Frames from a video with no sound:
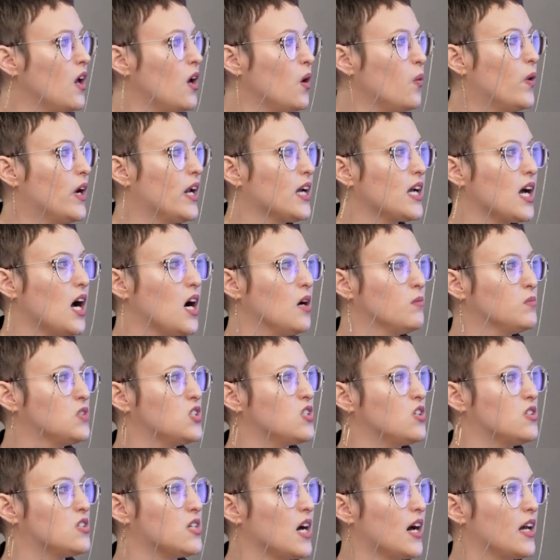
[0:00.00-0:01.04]
when it comes
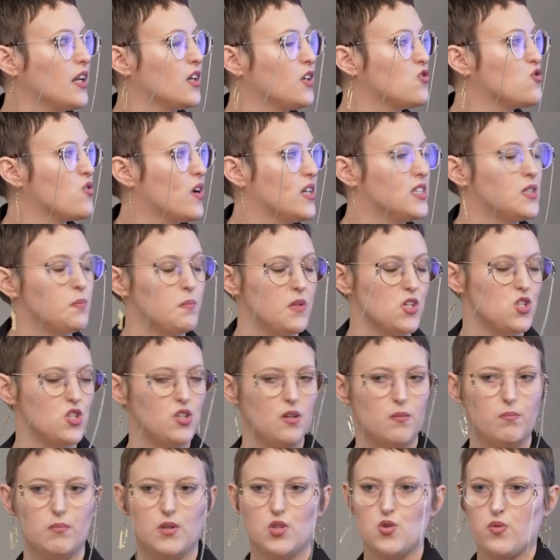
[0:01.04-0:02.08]
to data
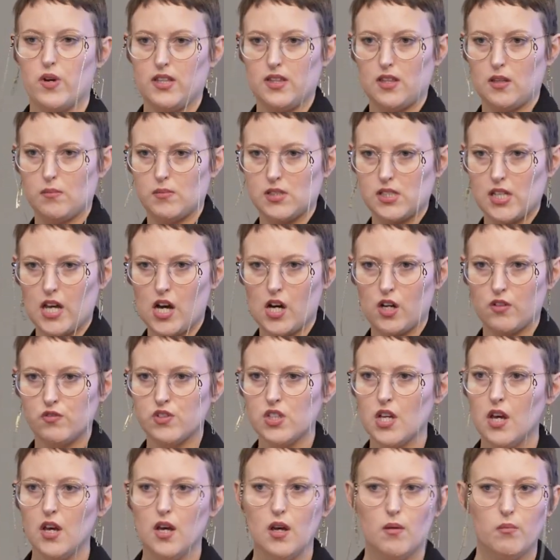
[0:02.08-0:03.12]
transmission between
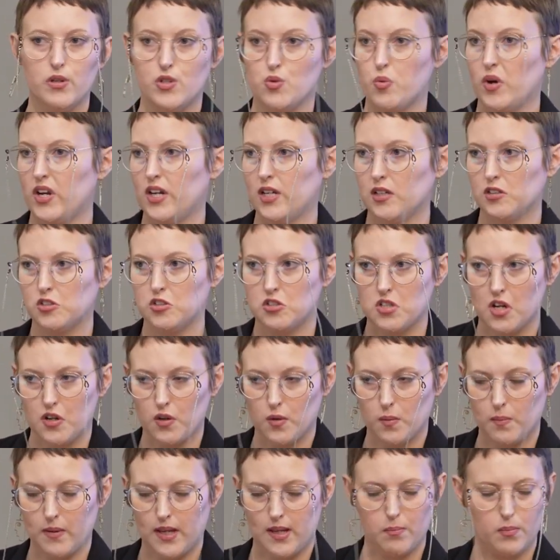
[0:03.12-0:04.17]
themselves, between
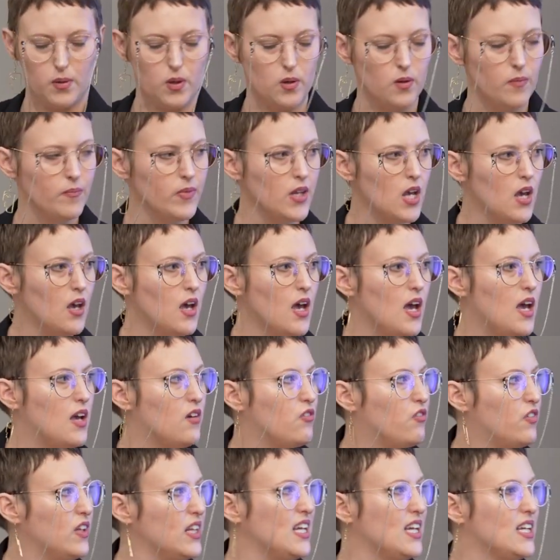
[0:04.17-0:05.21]
external people,
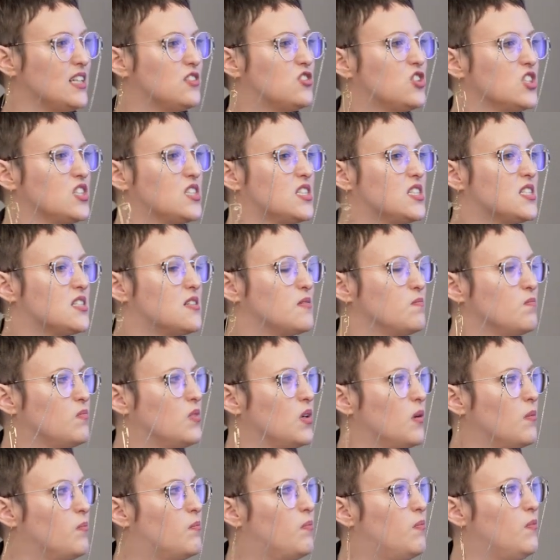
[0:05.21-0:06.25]
really just
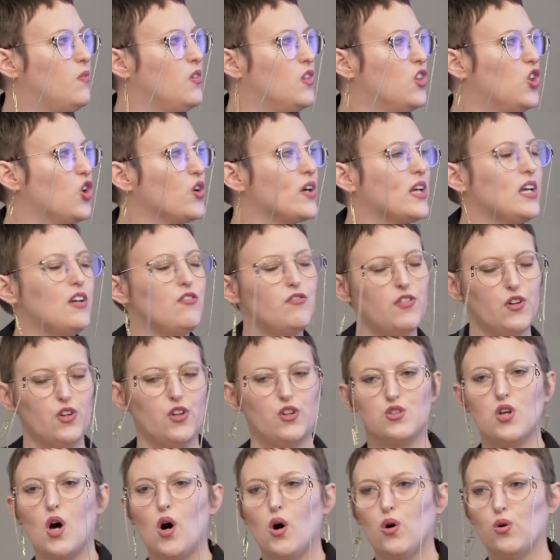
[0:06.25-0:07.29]
looking for
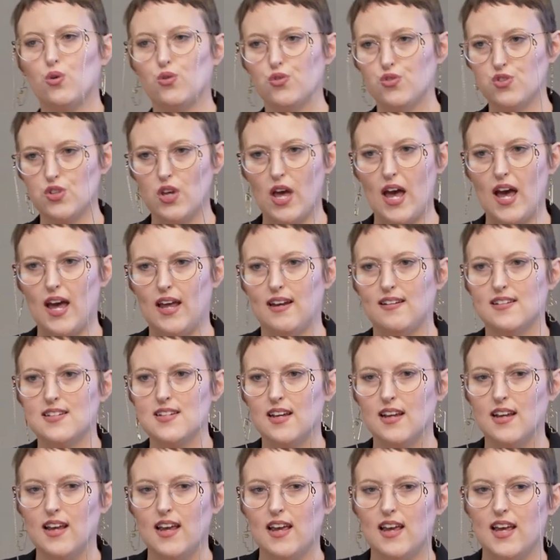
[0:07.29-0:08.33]
those holes and
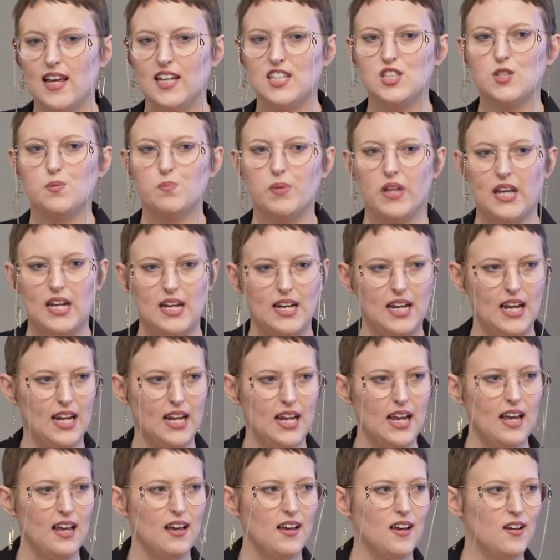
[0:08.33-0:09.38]
explaining